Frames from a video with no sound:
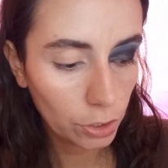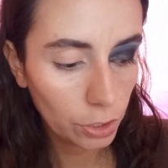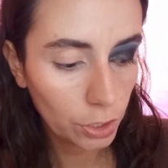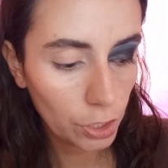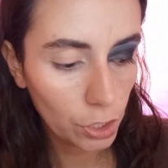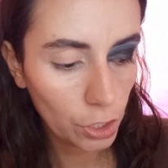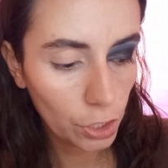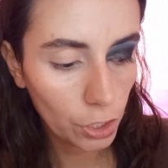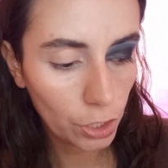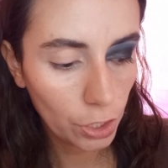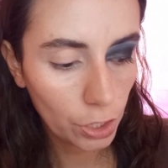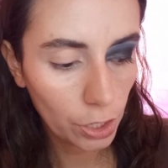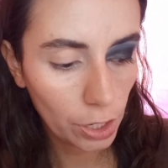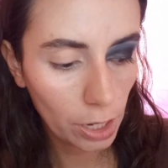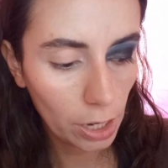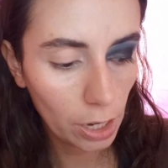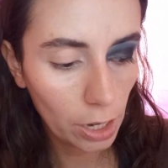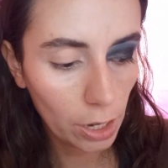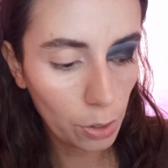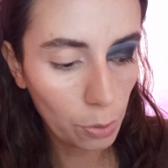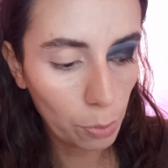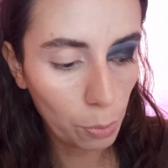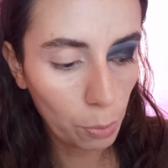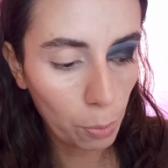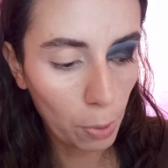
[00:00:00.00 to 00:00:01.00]
Take a
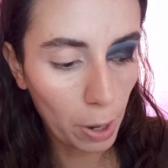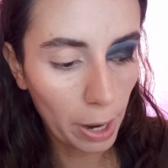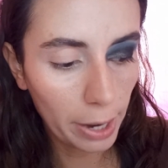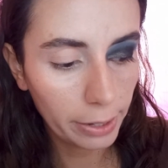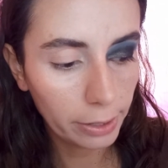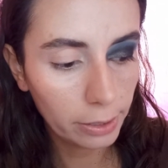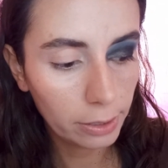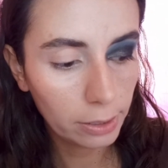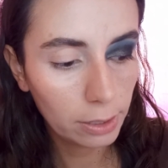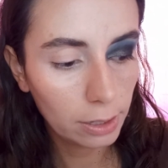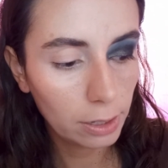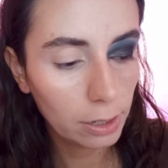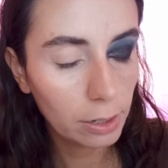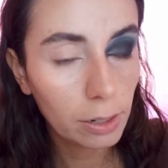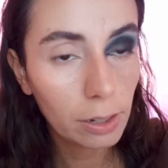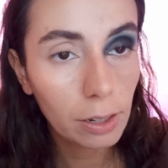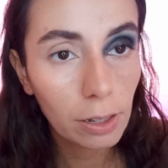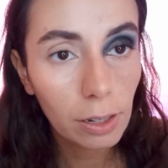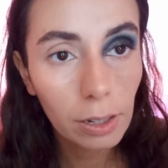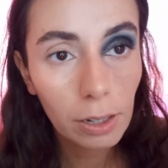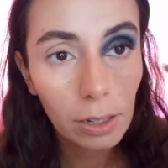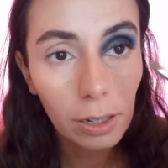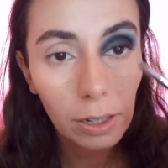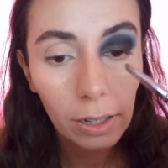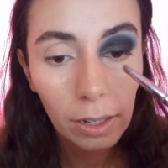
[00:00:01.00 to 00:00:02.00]
white
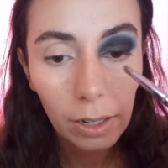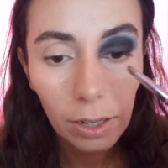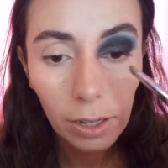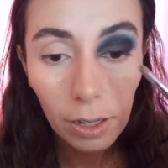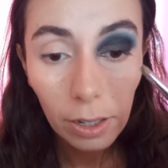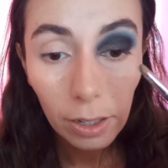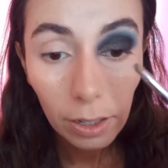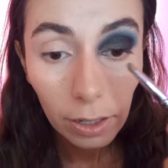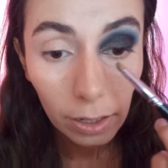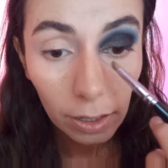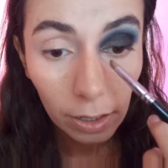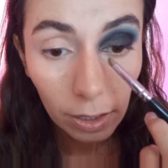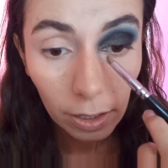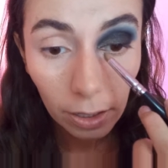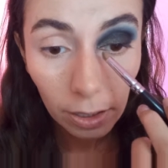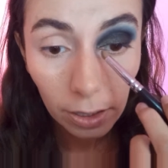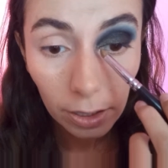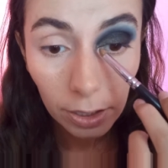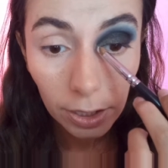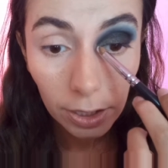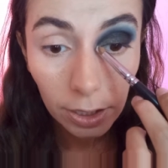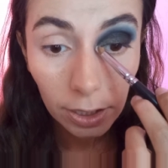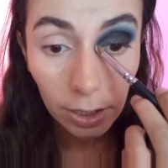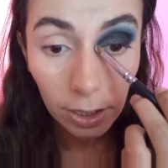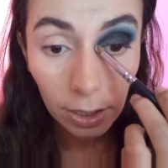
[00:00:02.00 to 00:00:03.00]

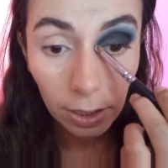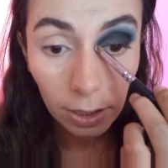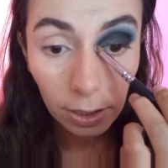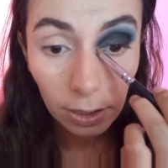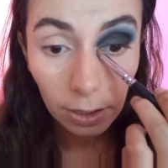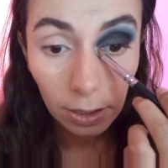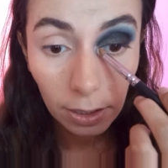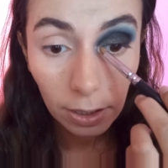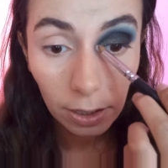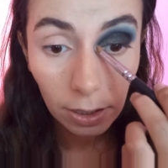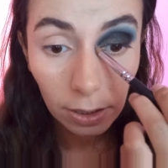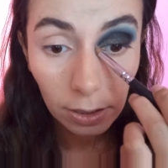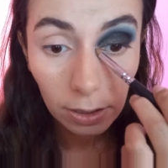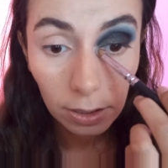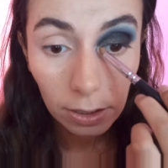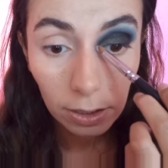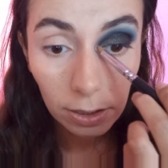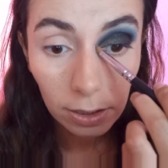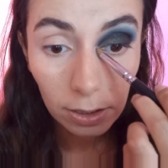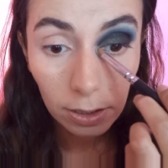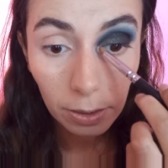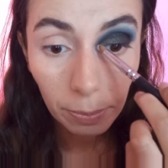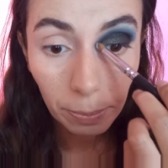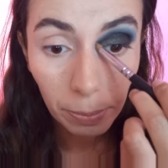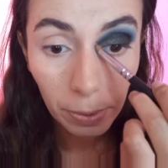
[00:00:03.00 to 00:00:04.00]
shade and just
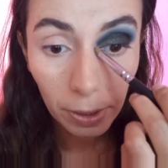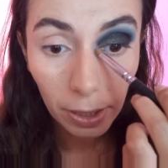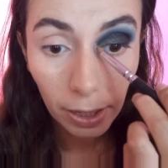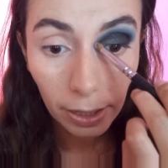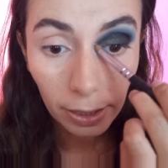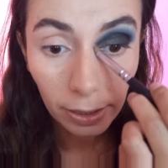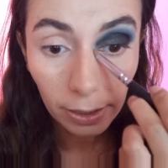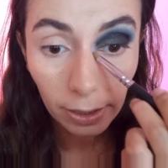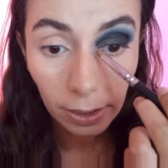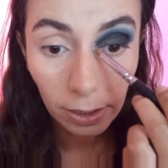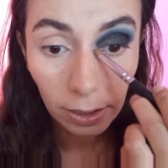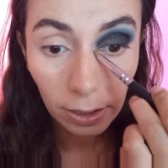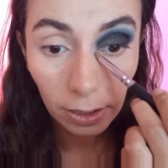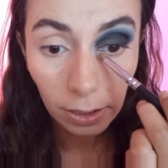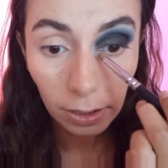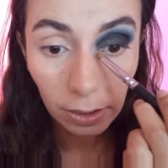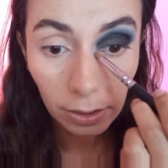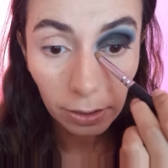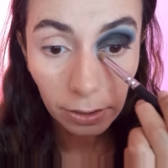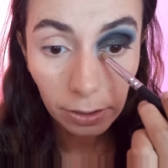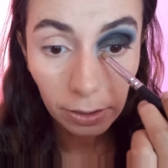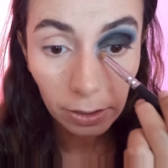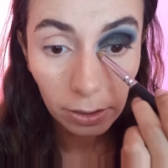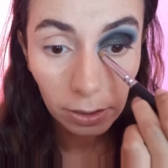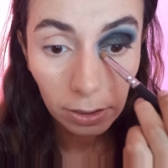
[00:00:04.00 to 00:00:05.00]
apply it
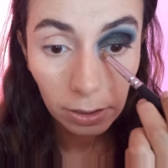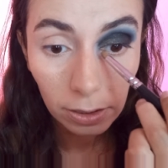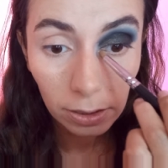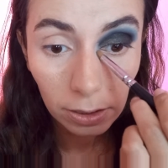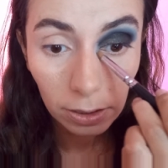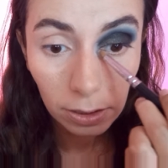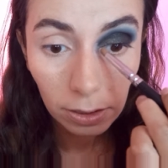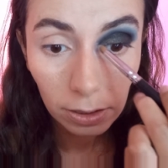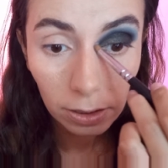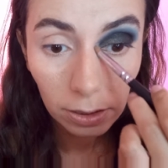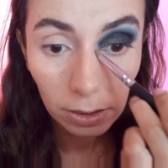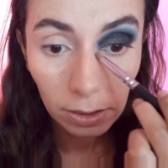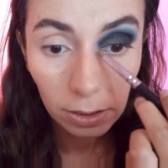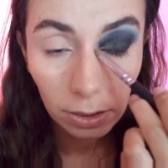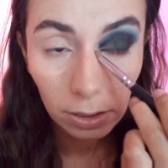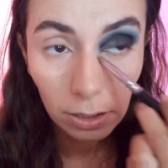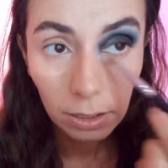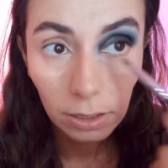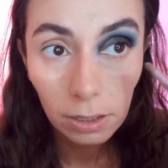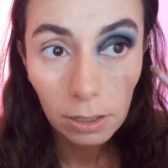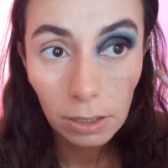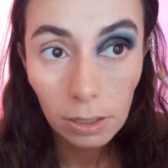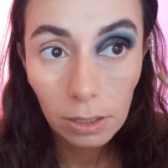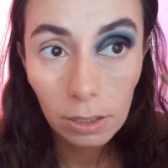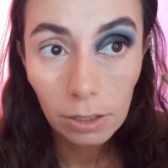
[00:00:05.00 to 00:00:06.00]
here
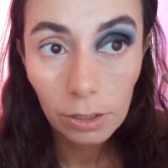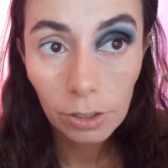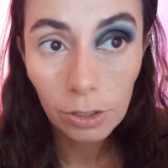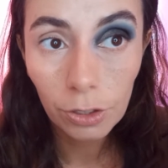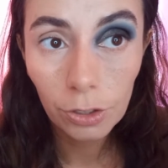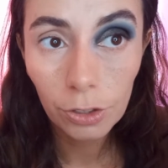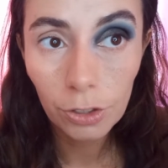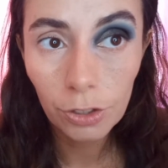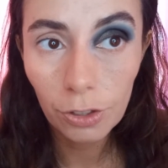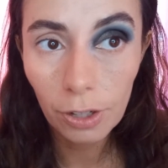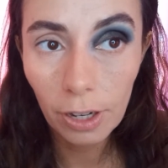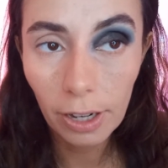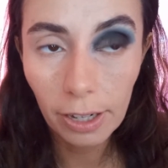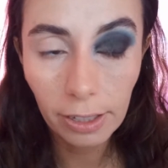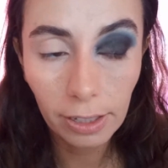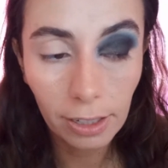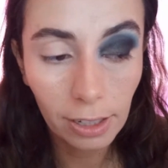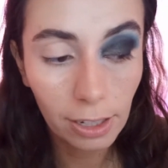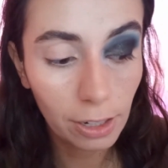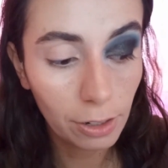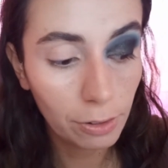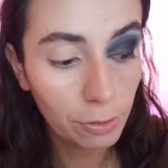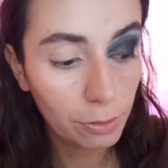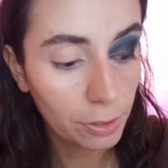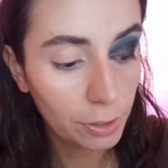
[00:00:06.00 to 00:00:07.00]
to try and
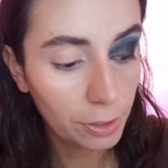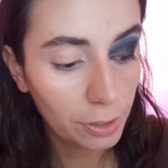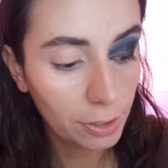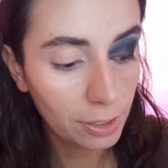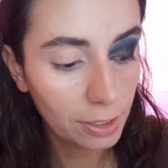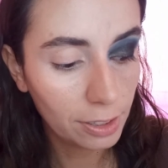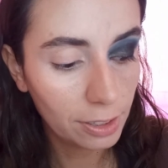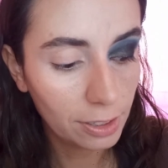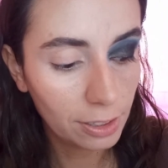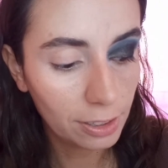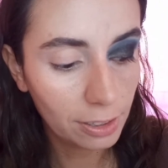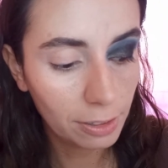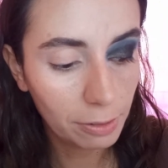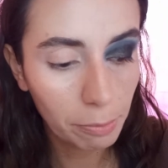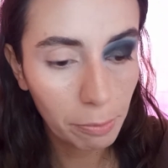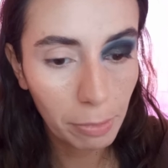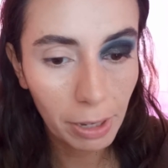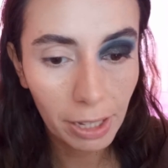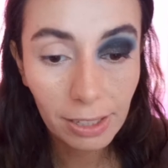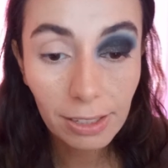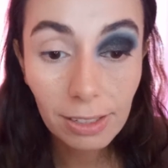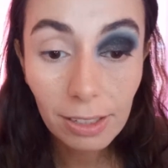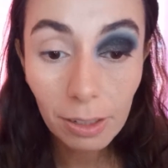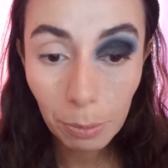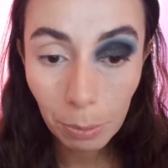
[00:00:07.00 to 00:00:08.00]
cover the
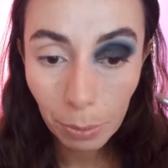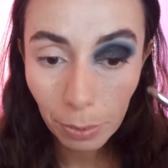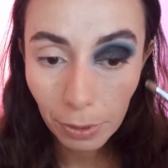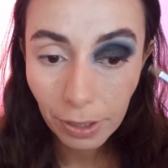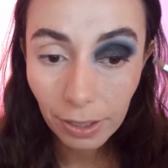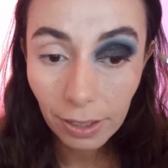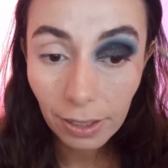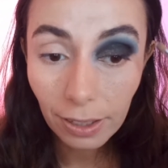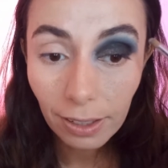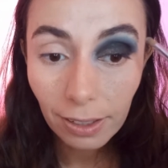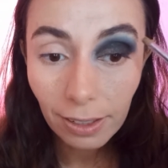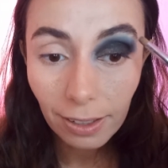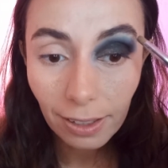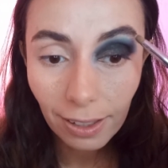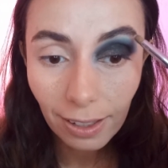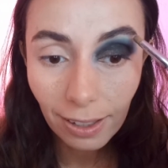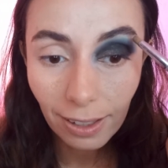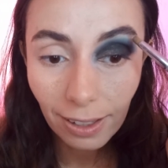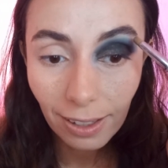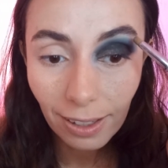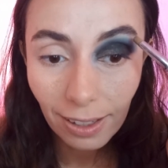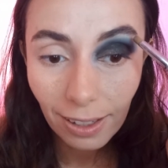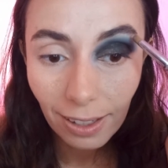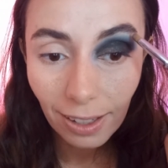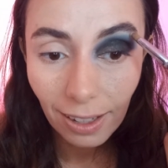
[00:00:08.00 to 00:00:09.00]
mess up we did,
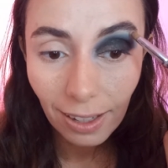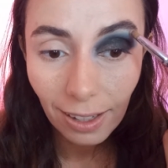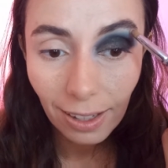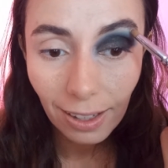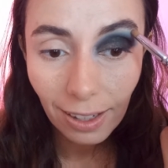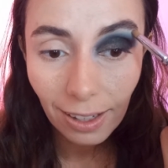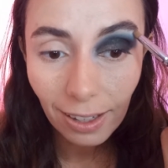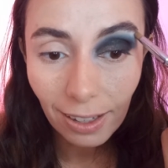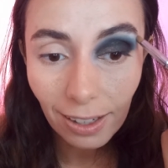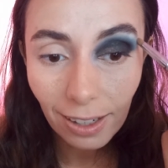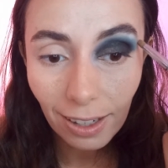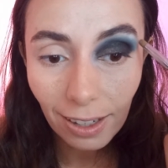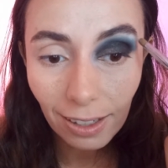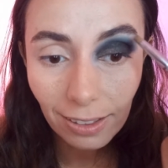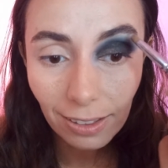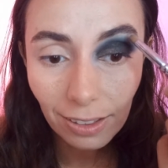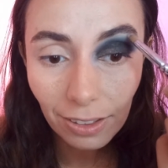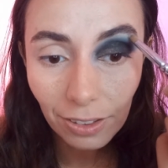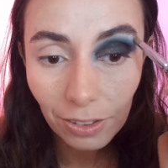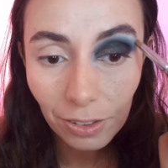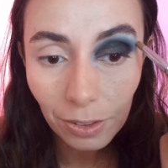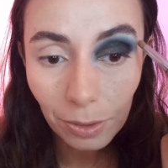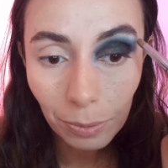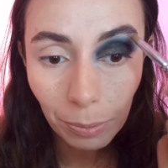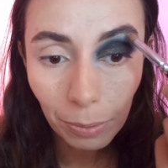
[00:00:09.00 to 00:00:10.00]
and under
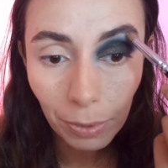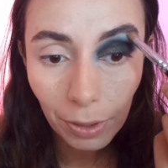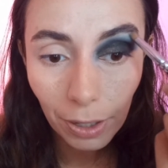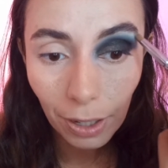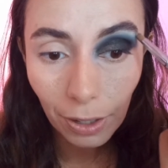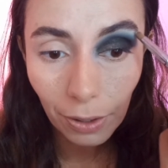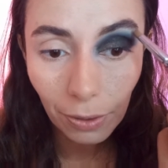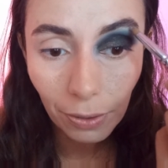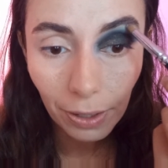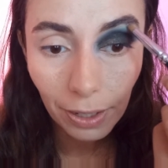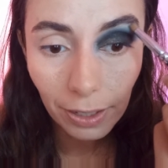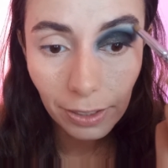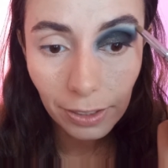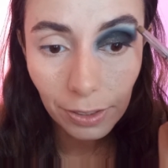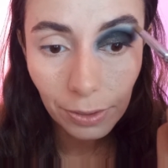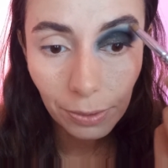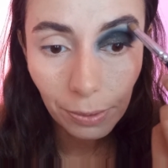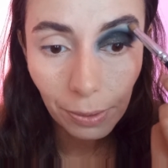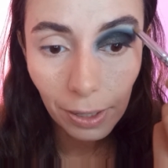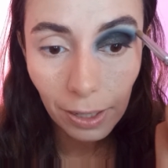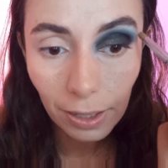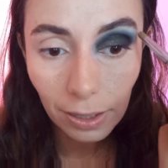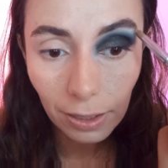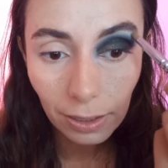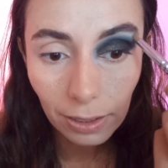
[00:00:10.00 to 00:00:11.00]
the brow as
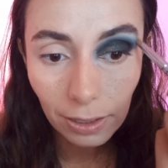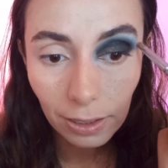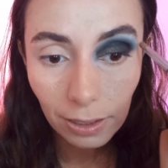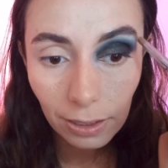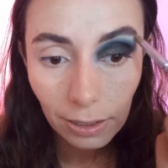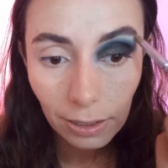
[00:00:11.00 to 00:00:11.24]
well,